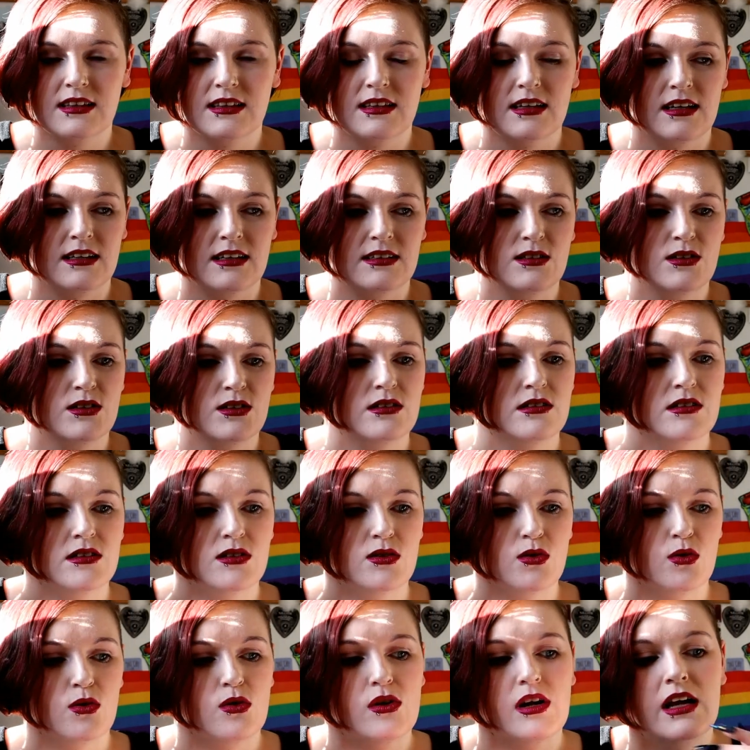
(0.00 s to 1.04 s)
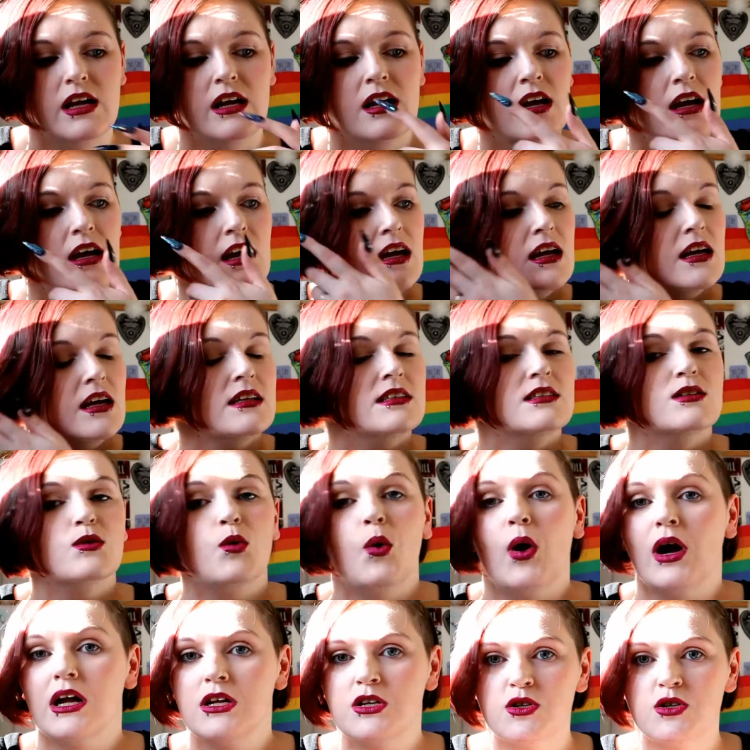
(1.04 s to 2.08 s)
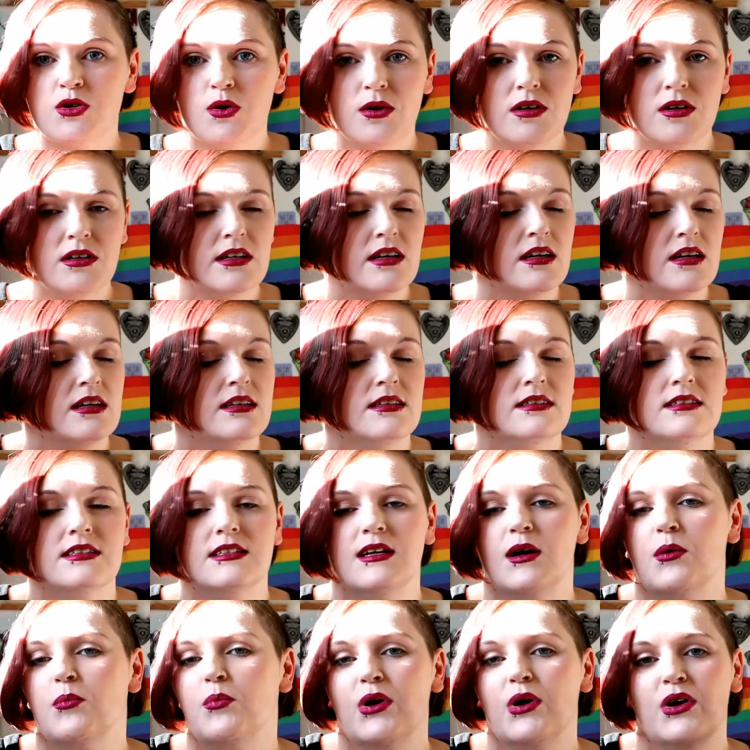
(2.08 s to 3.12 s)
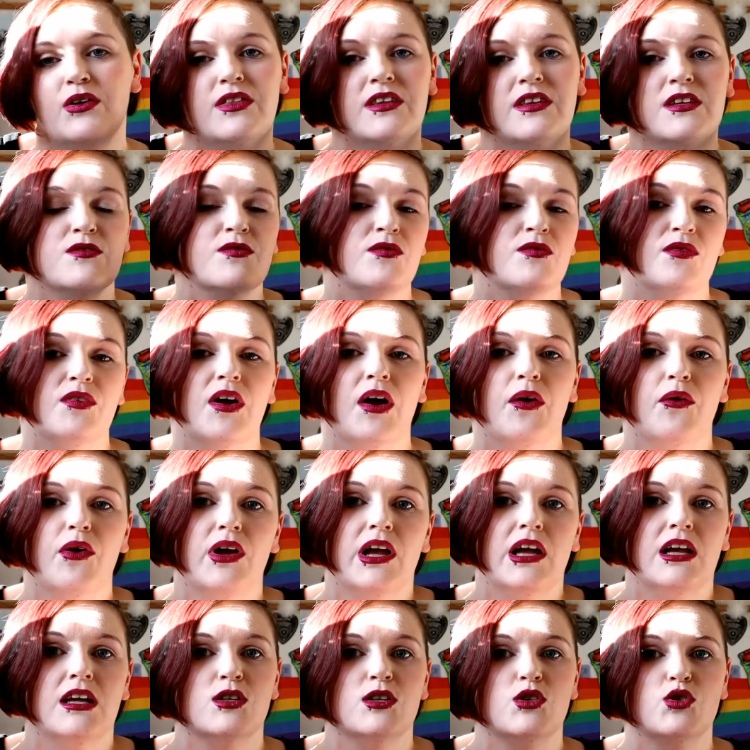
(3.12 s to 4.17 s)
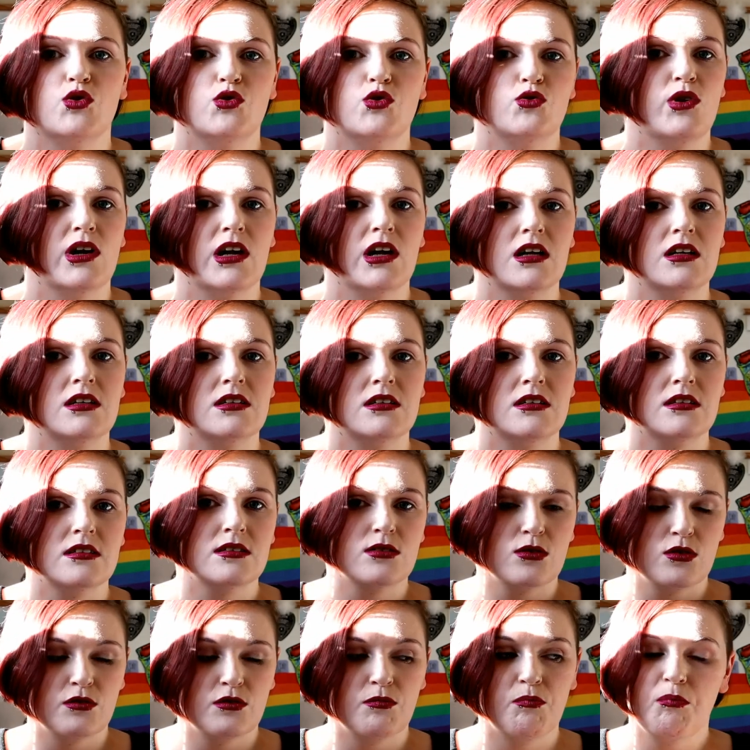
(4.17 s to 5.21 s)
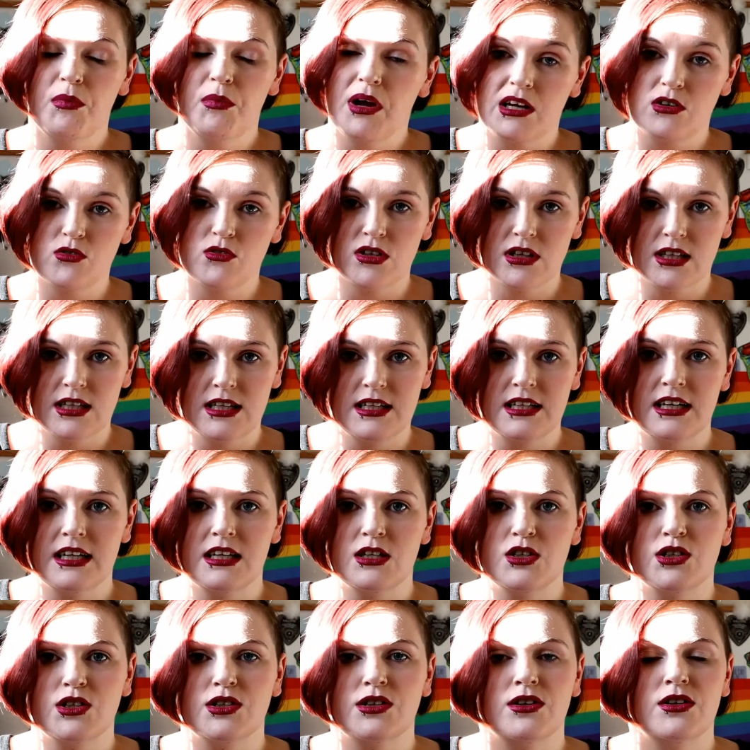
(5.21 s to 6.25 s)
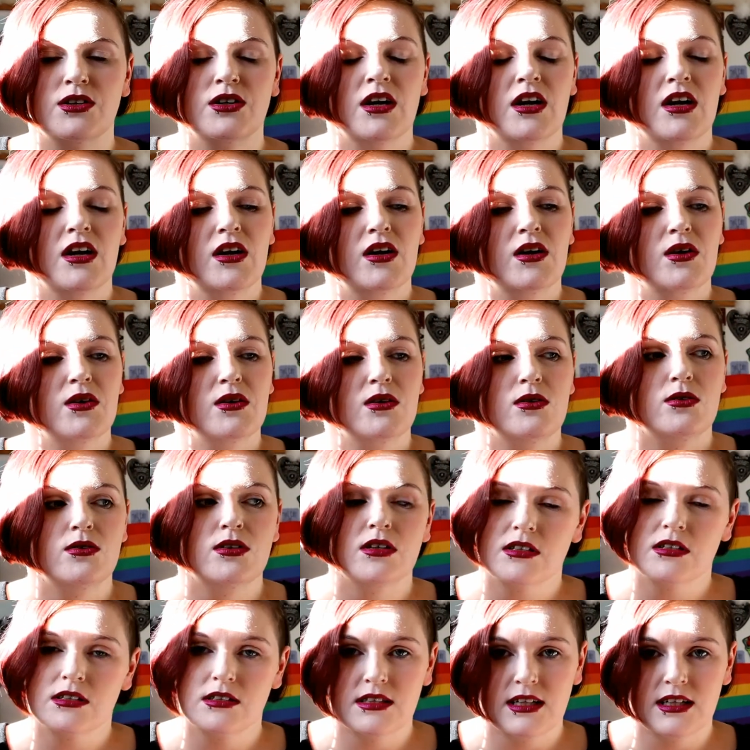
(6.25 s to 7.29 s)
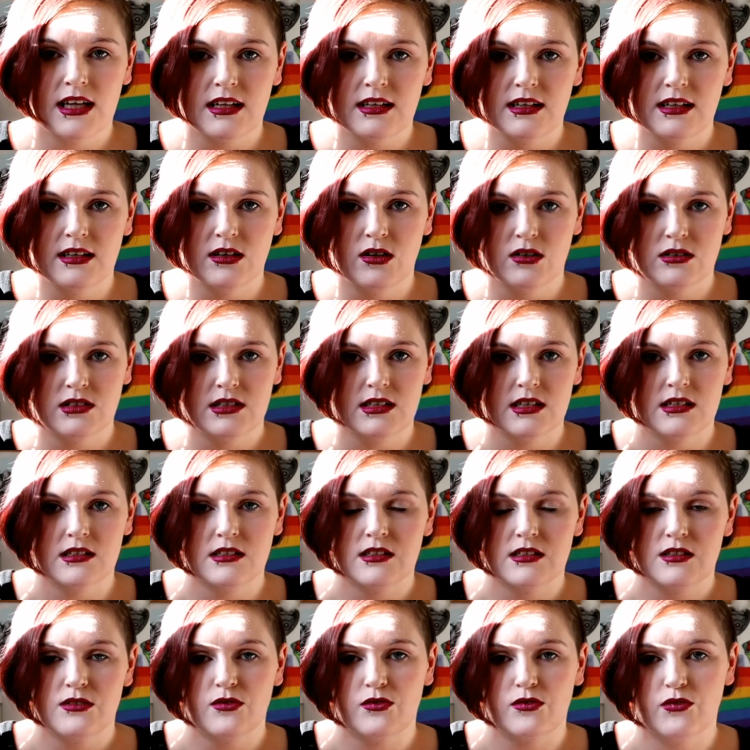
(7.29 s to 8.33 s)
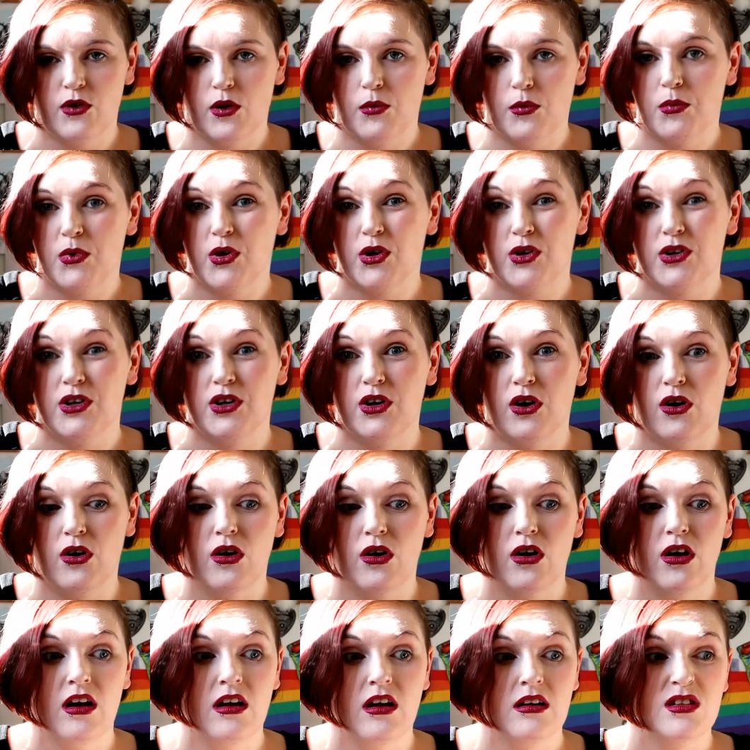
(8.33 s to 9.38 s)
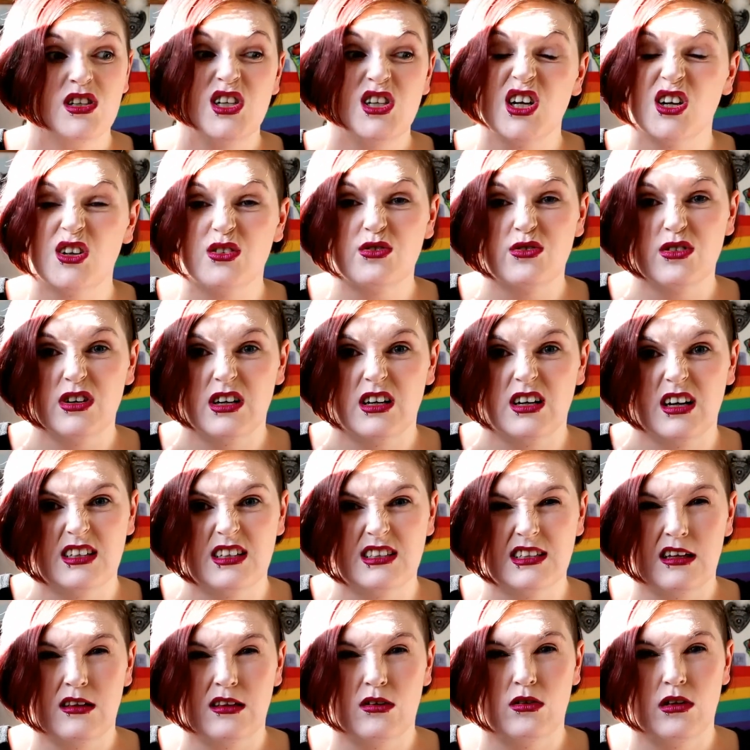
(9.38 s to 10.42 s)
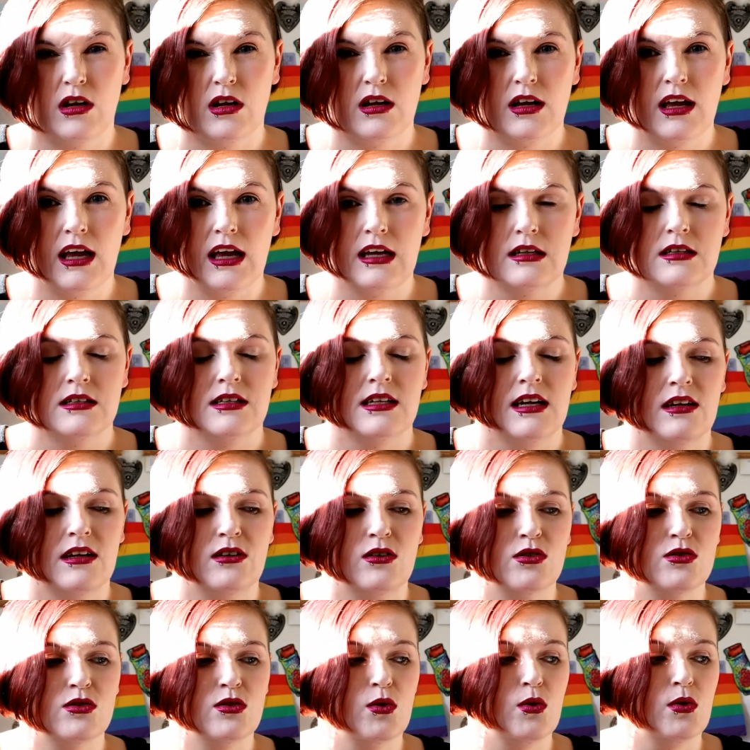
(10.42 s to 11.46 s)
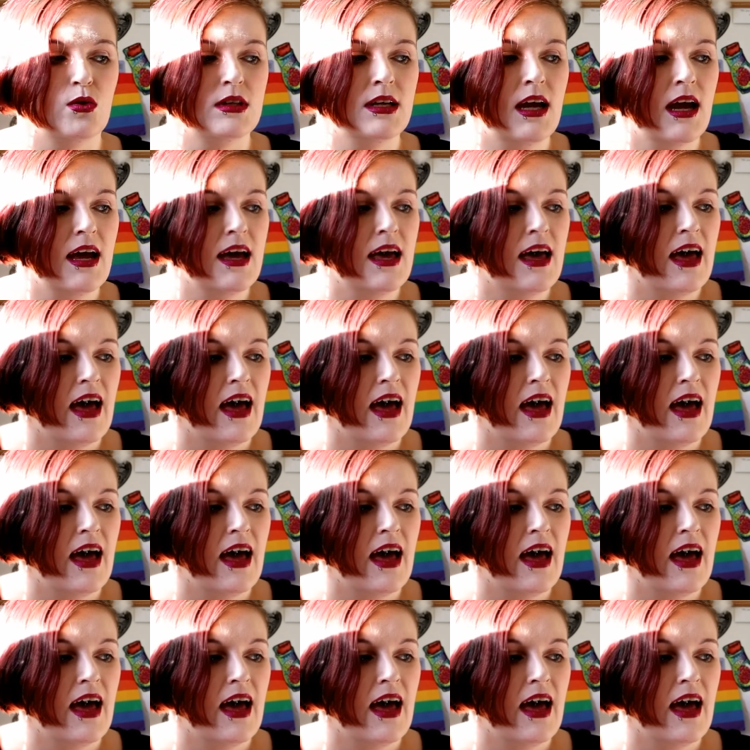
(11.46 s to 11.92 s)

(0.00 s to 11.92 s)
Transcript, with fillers: in that story it's quite short it's about this very strict sort of matronly teacher who doesn't take any nonsense from her young children let's say they're like 8 to 10 years old